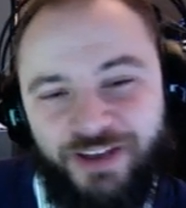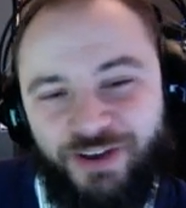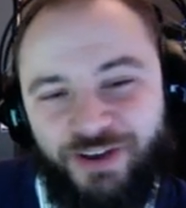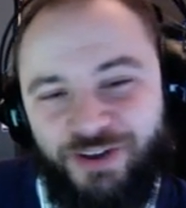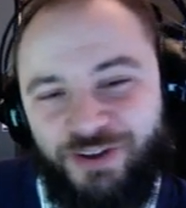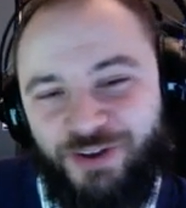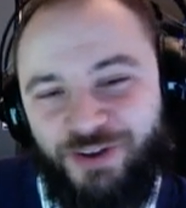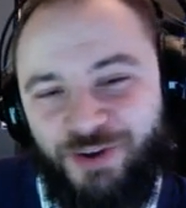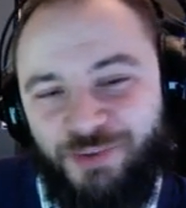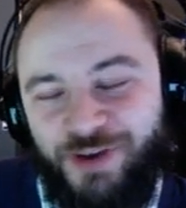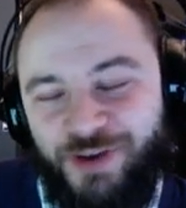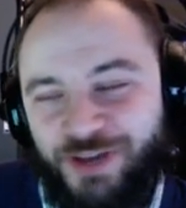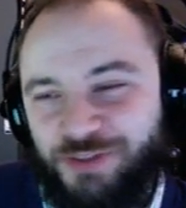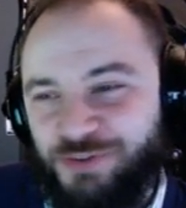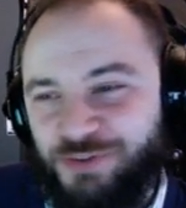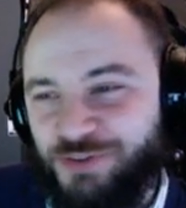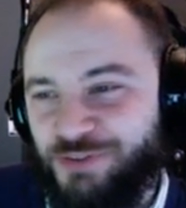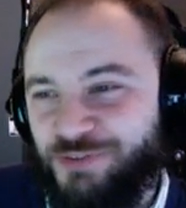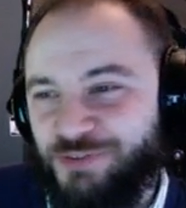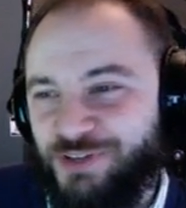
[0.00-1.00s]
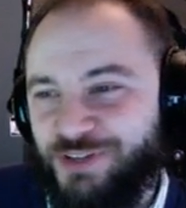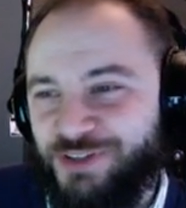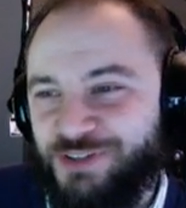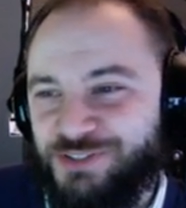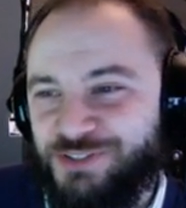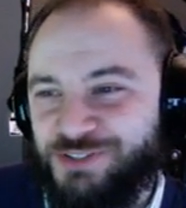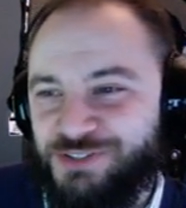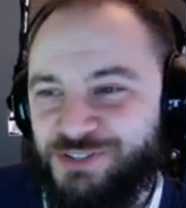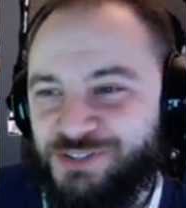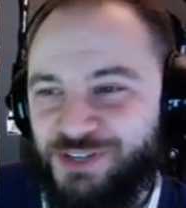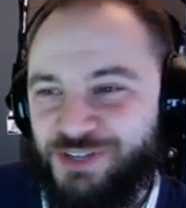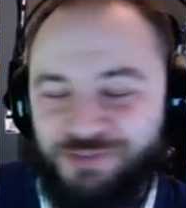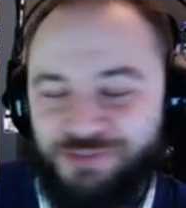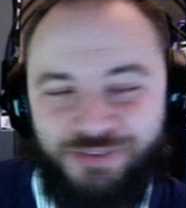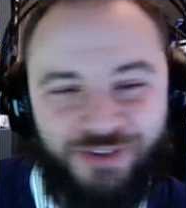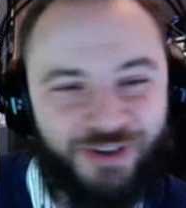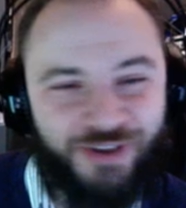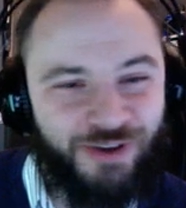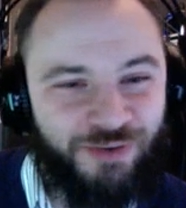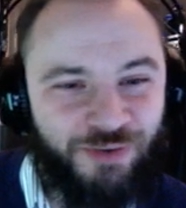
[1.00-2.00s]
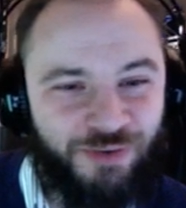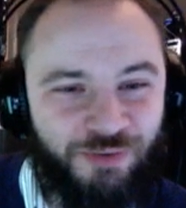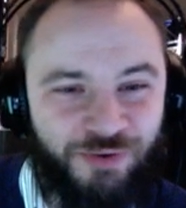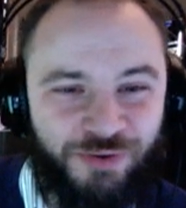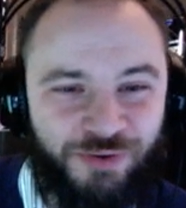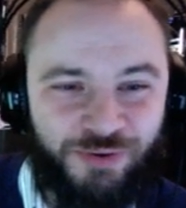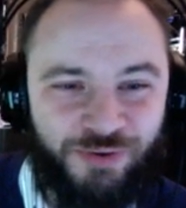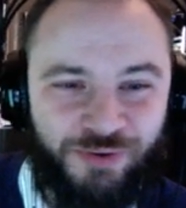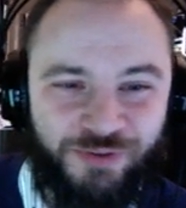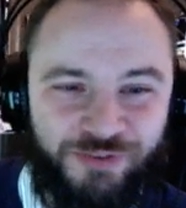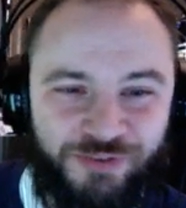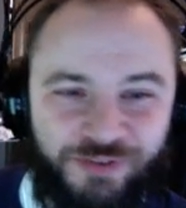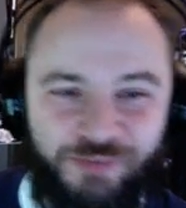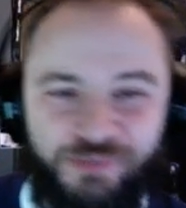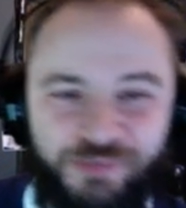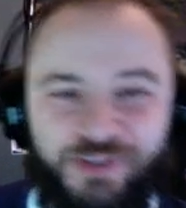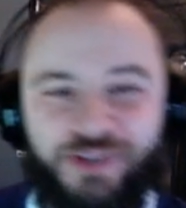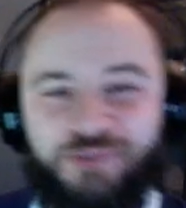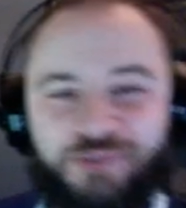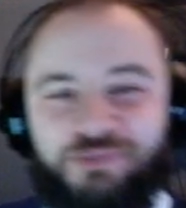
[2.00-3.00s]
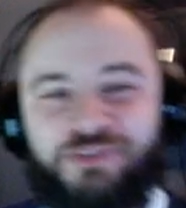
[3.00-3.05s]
go back through the videos and try to figure out what we're doing sometimes.